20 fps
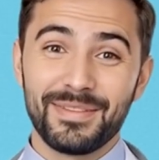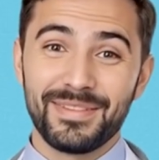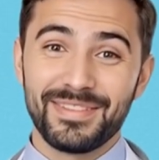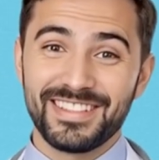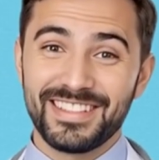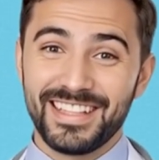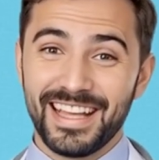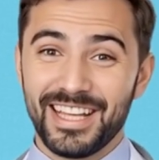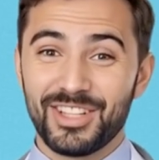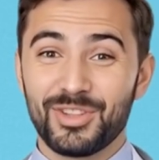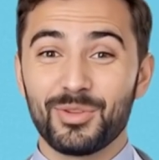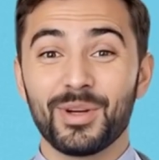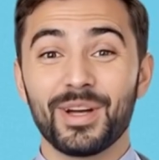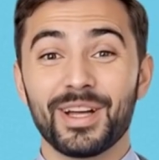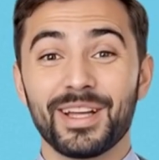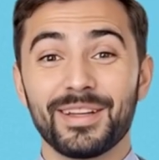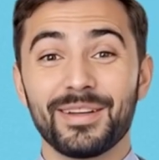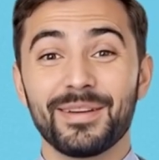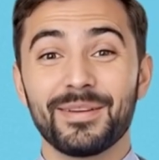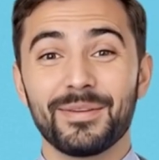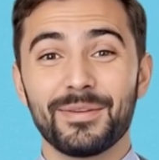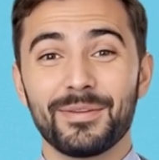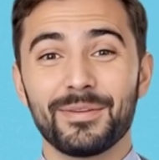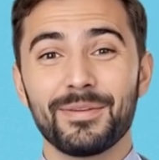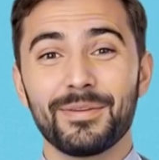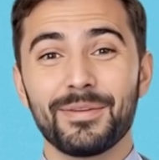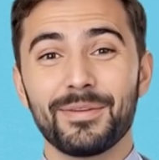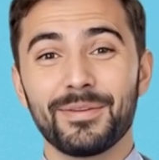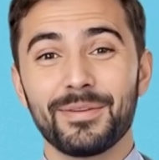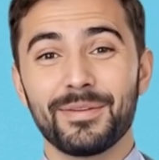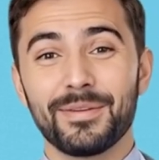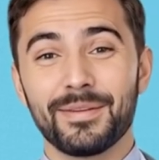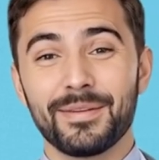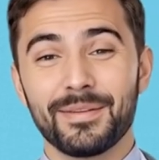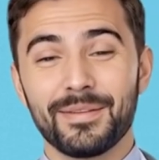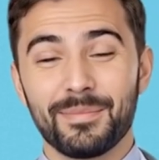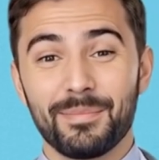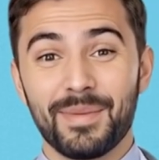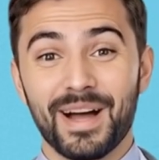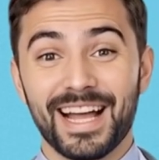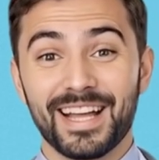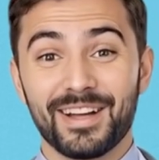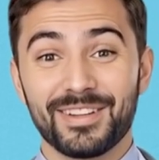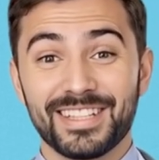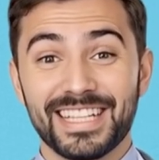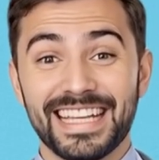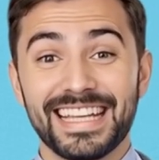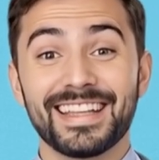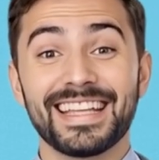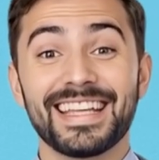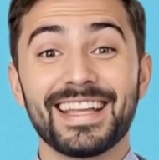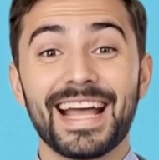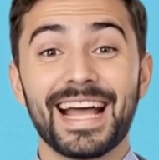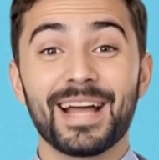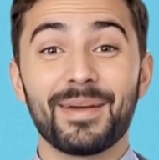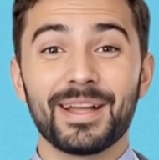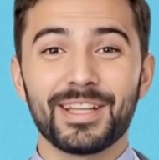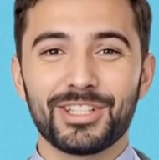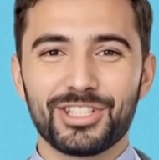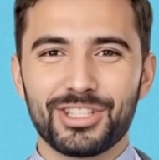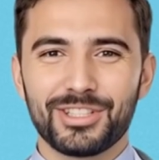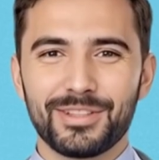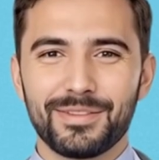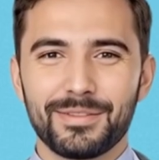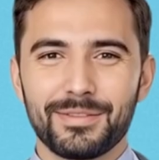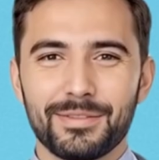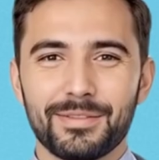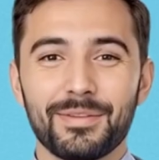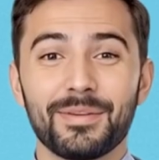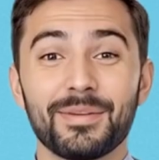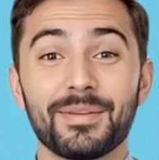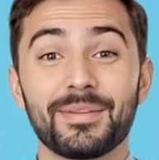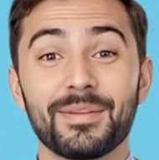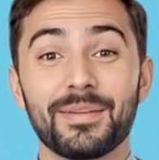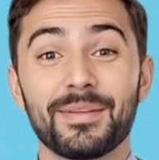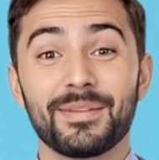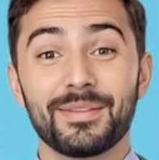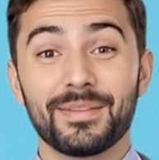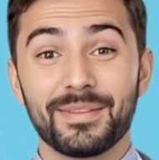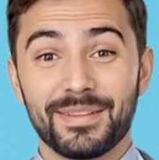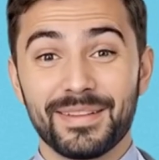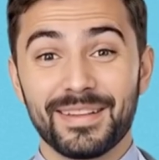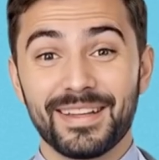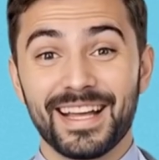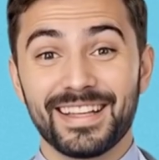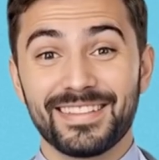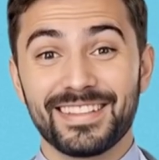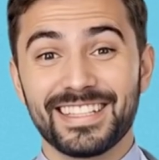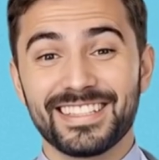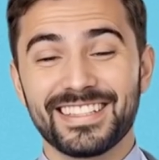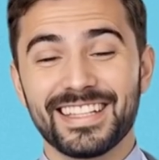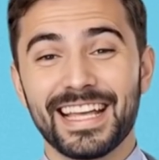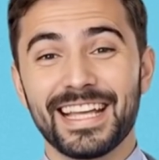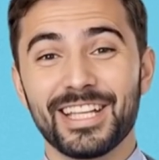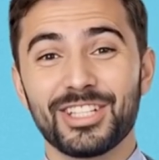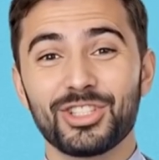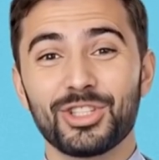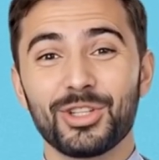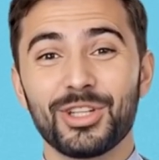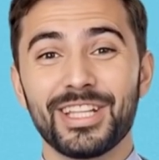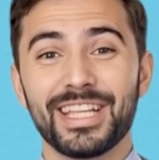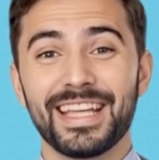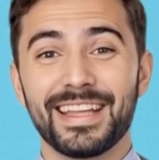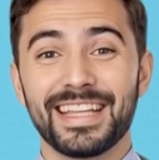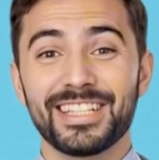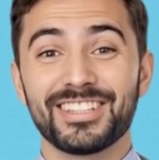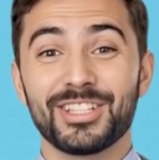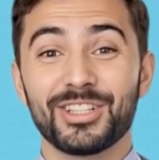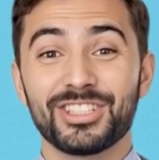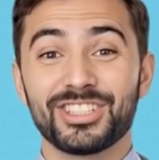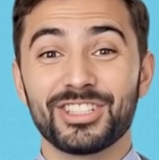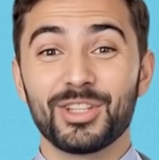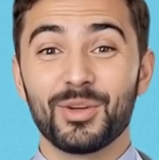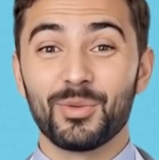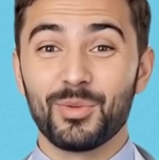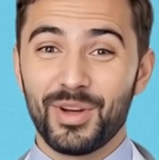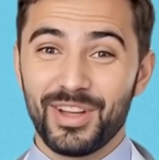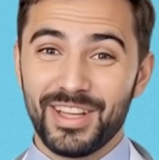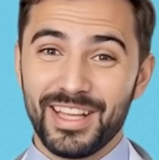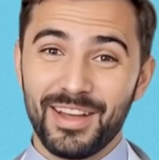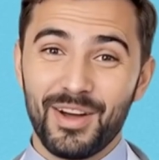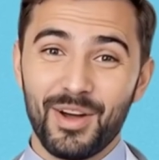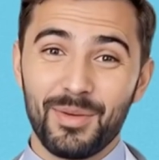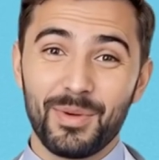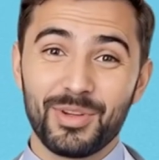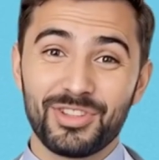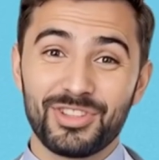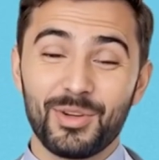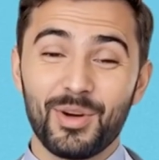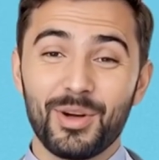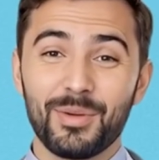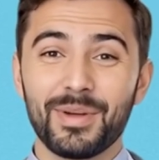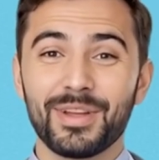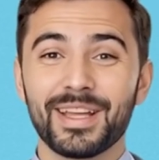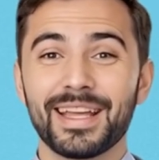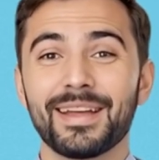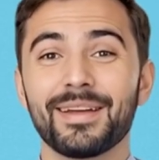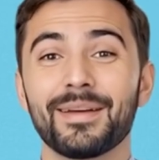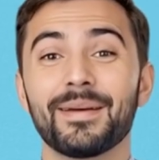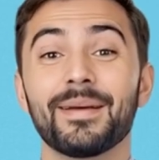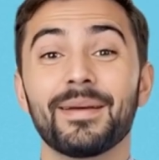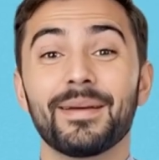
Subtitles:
Stage 1. Mild kidney damage. At this stage, your kidneys are still working almost normally.